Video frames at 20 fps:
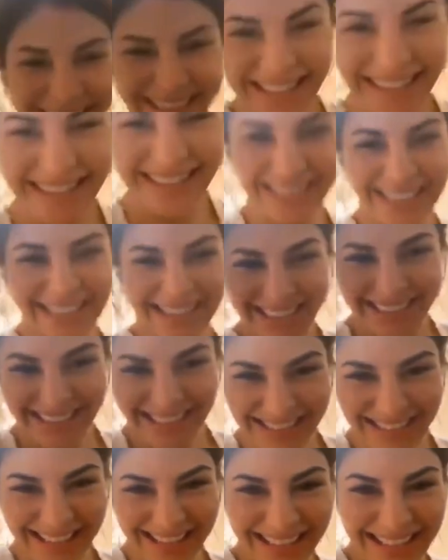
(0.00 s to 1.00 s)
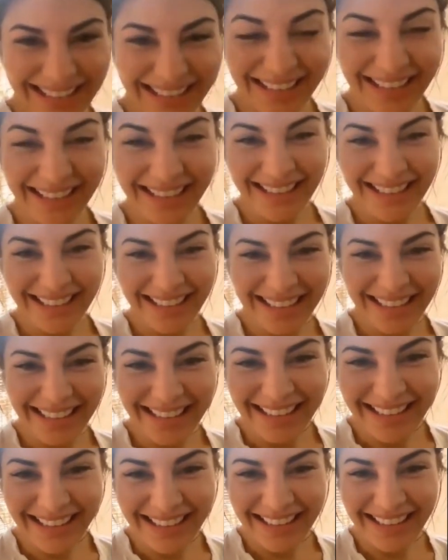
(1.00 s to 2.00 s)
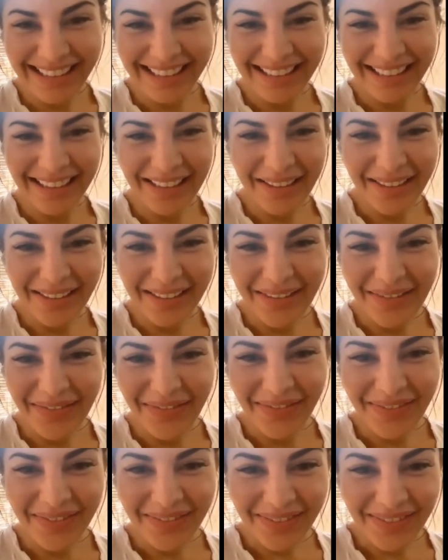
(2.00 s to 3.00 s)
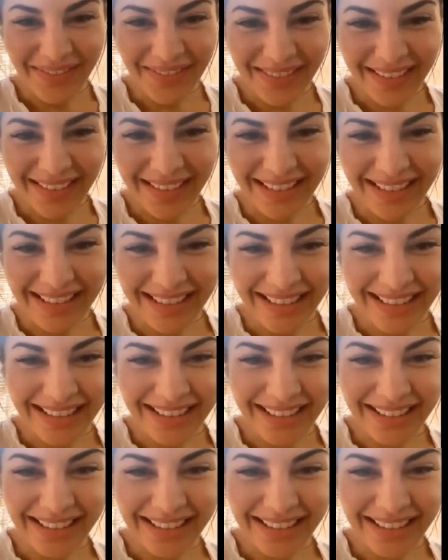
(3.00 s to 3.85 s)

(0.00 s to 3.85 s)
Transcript: Nothing is said.